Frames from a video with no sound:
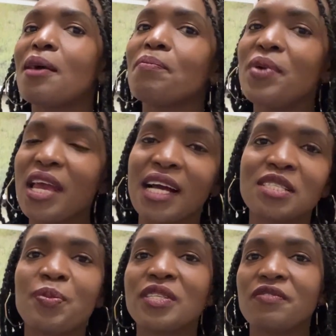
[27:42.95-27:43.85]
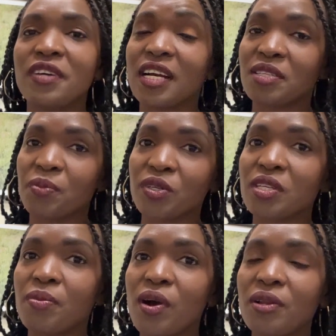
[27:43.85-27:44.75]
Be as specific as
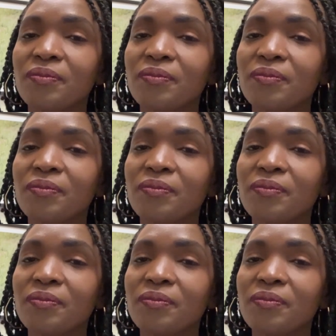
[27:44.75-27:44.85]
possible.